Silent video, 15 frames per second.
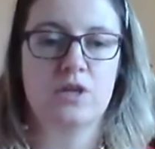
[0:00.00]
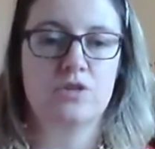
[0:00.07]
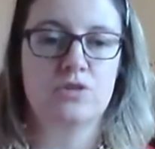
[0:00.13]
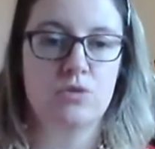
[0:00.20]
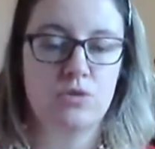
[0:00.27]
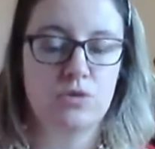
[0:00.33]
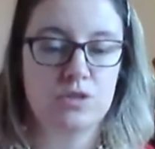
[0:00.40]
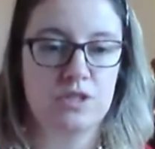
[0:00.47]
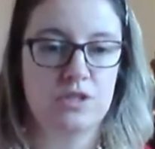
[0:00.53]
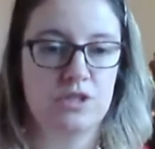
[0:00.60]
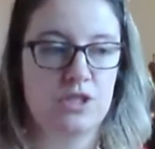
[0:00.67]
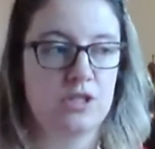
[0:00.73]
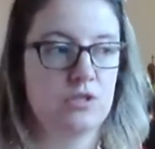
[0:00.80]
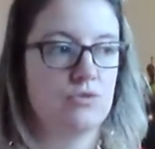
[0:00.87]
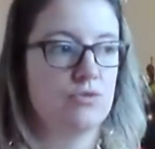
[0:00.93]
Talk to your
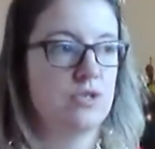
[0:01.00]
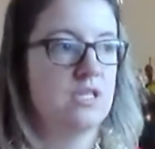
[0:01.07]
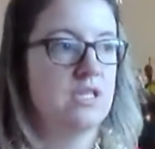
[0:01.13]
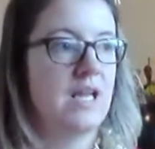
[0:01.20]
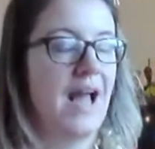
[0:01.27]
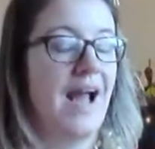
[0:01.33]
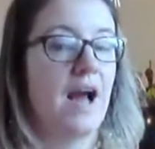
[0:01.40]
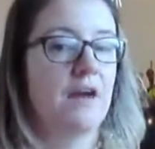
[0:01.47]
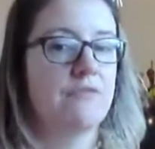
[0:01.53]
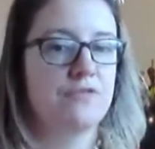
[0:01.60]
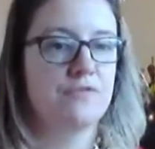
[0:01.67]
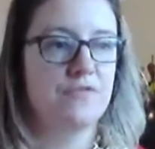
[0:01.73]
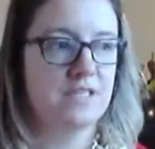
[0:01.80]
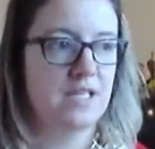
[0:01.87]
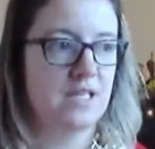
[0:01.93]
children, have a
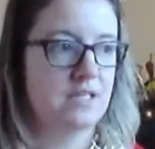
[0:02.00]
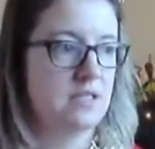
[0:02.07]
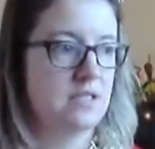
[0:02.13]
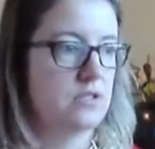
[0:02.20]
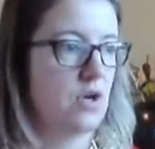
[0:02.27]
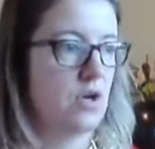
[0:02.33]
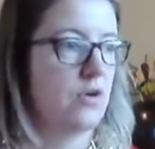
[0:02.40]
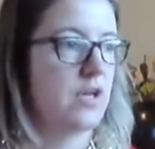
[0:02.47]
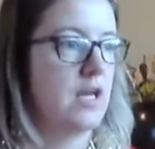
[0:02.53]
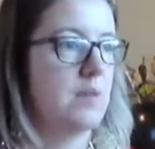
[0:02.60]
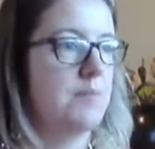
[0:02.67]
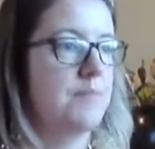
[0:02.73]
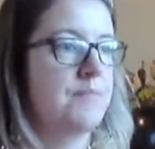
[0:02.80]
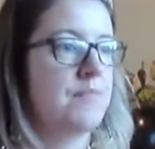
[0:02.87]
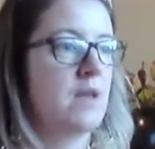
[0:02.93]
fantastic time.